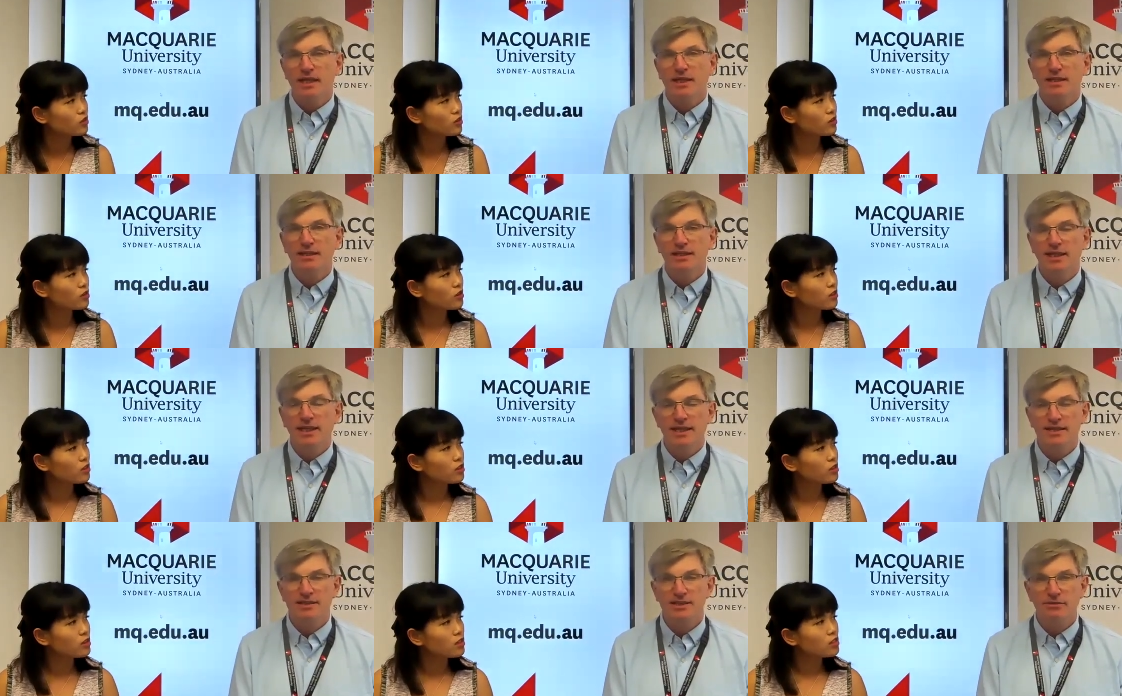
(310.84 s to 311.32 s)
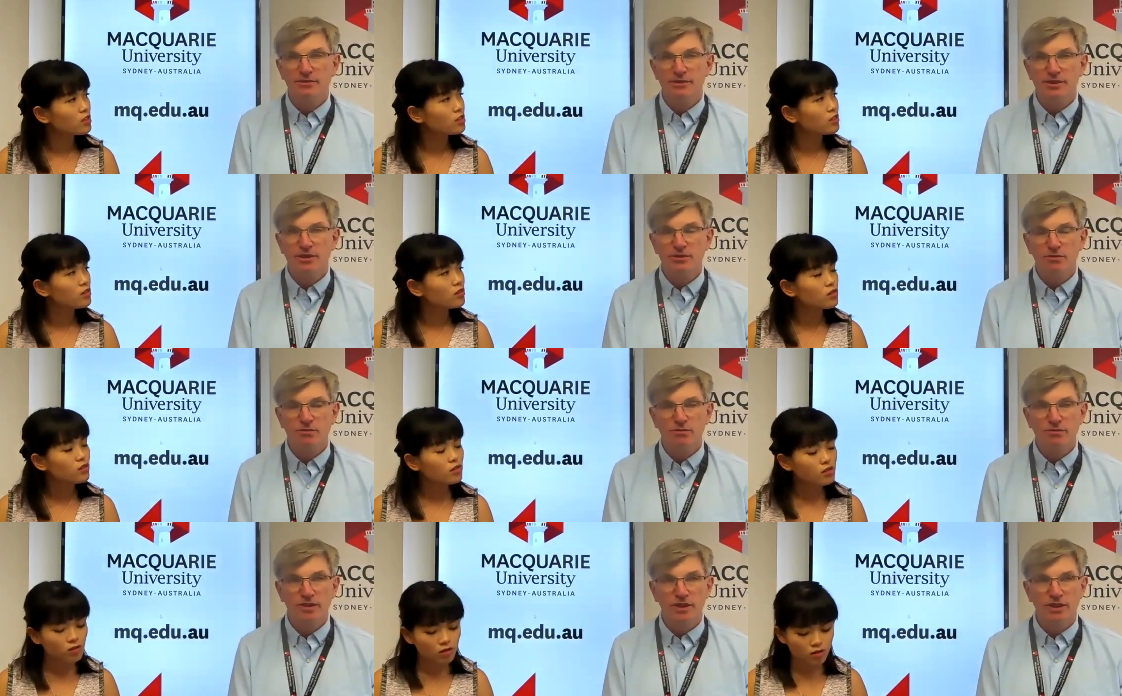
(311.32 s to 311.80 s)
Speaker 1: Yeah, so
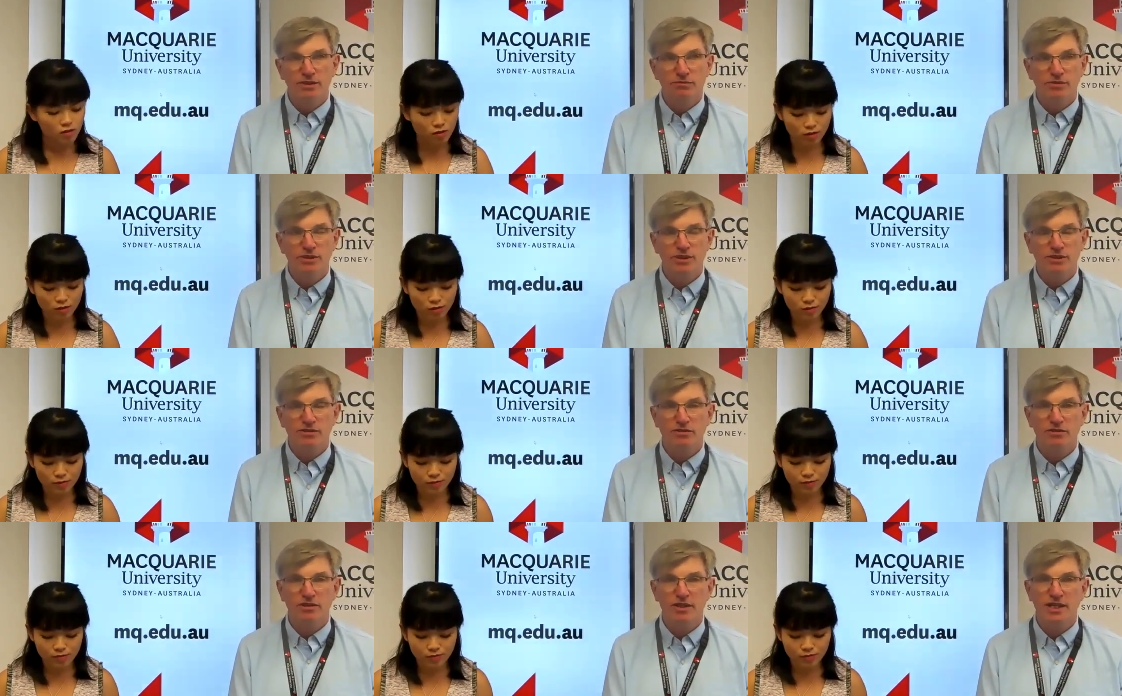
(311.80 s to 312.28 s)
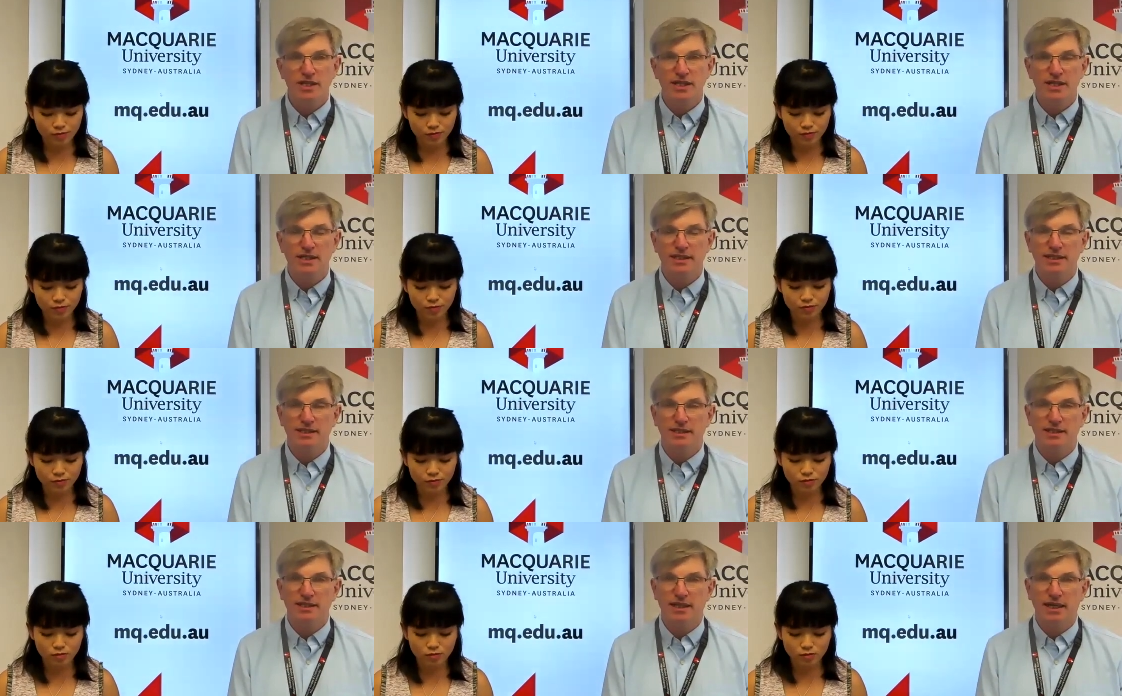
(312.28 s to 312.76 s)
we try and
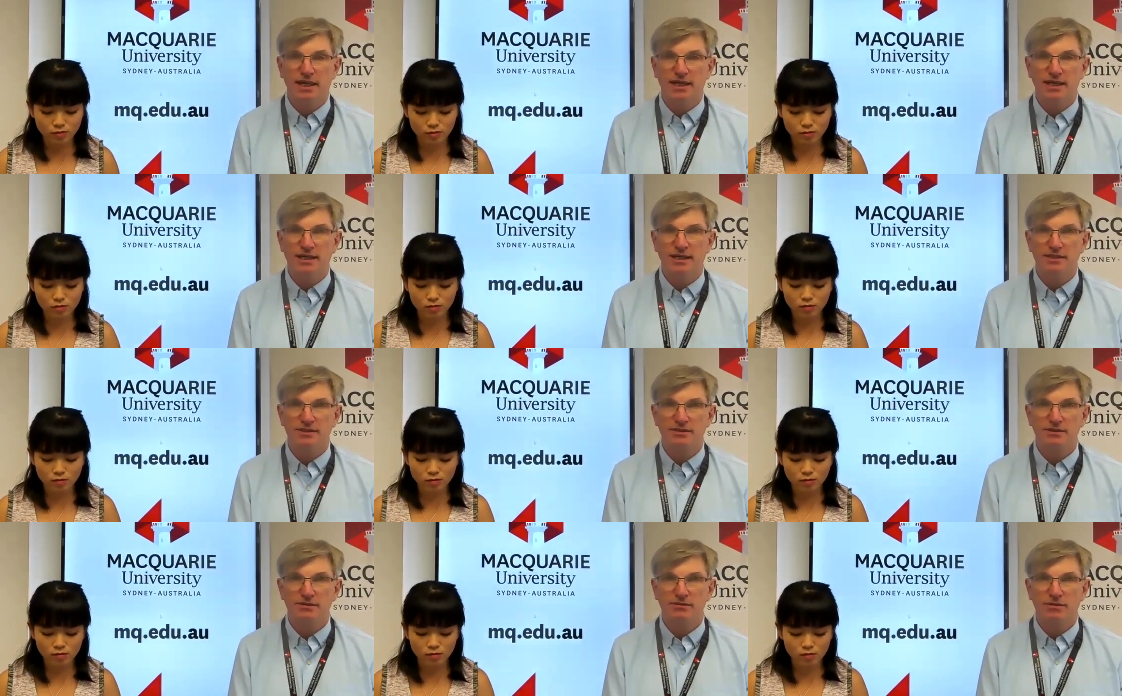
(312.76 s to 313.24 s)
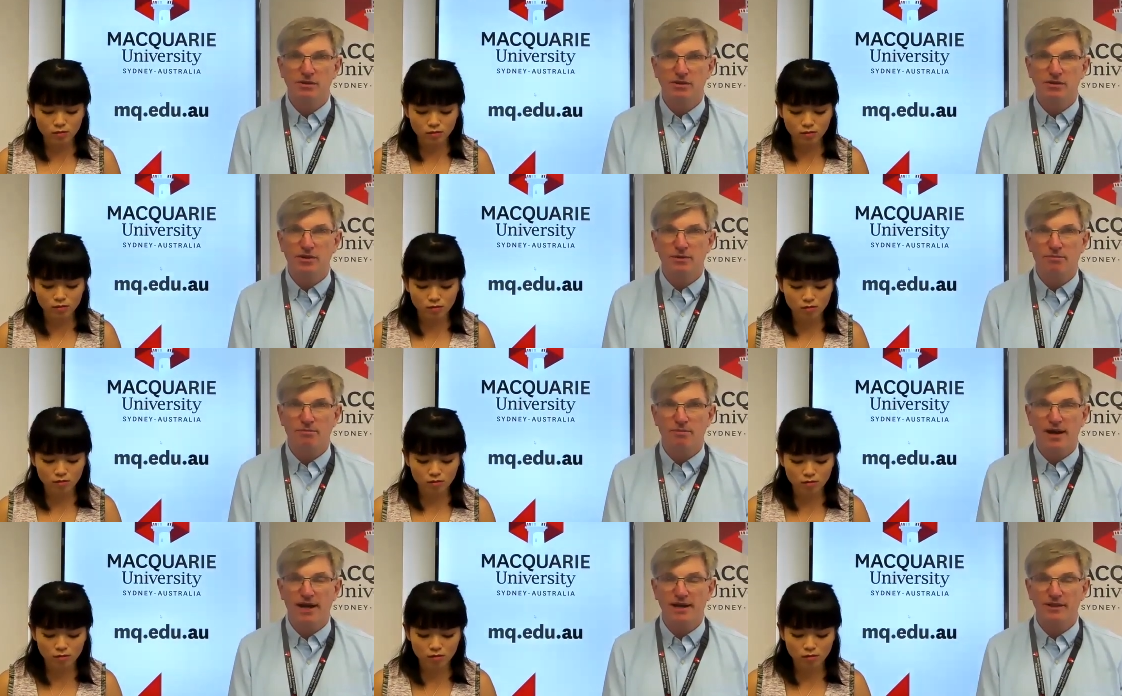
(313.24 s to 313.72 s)
do a lot of
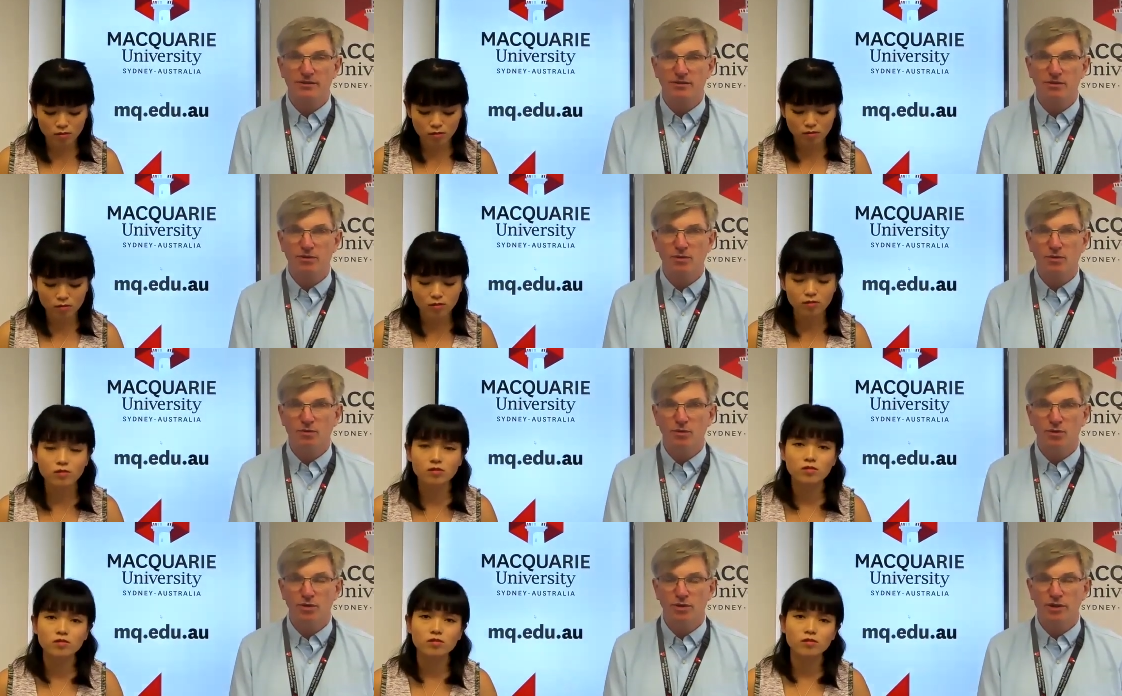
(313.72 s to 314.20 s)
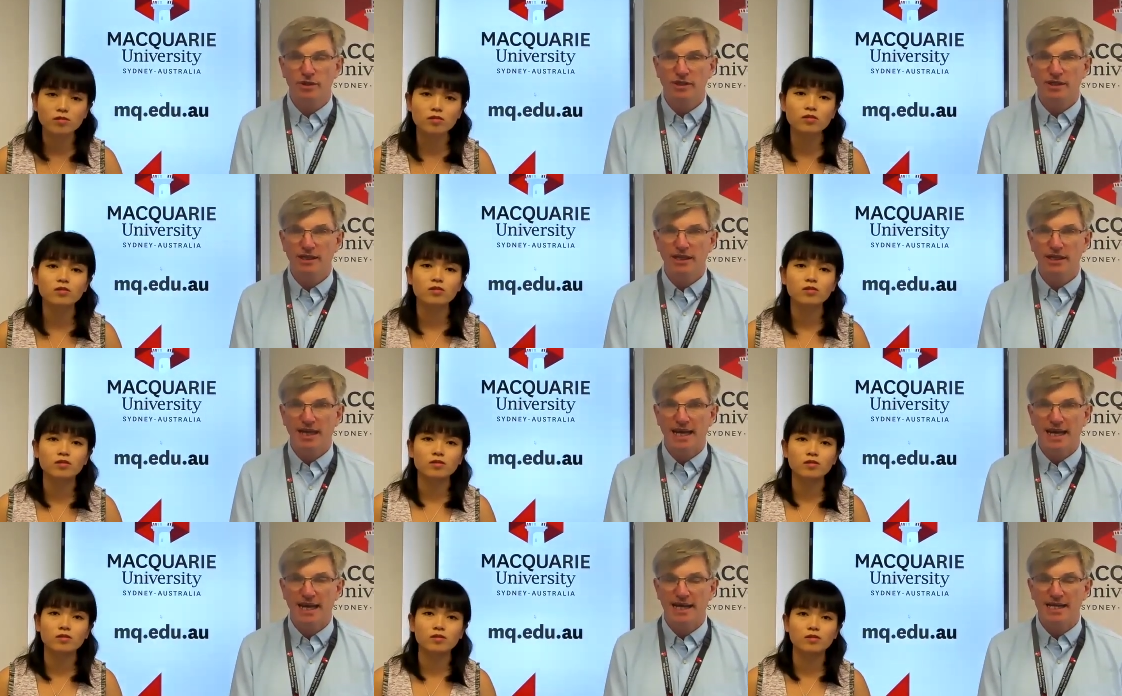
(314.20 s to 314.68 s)
practical work
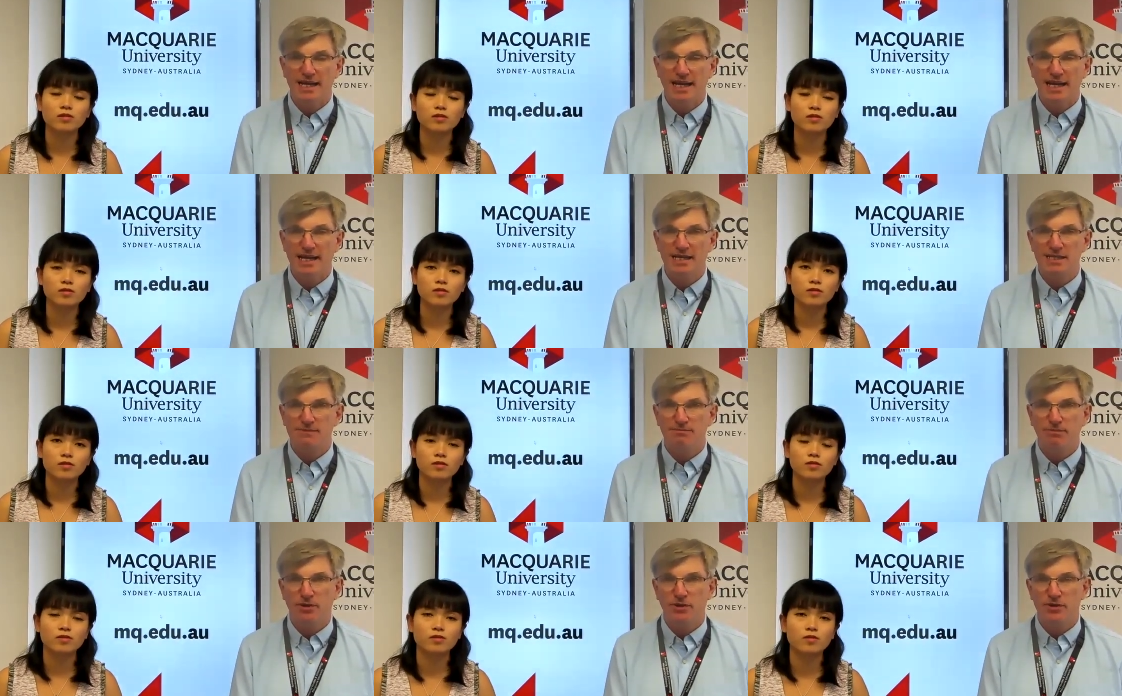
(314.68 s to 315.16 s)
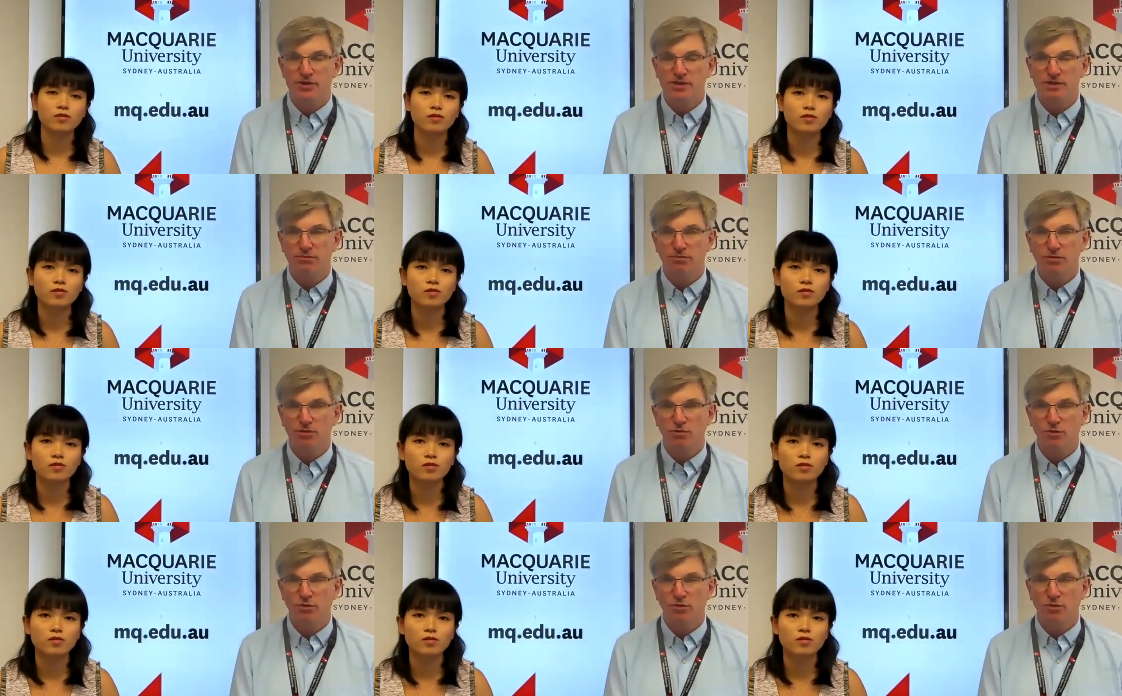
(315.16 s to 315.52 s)
as possible.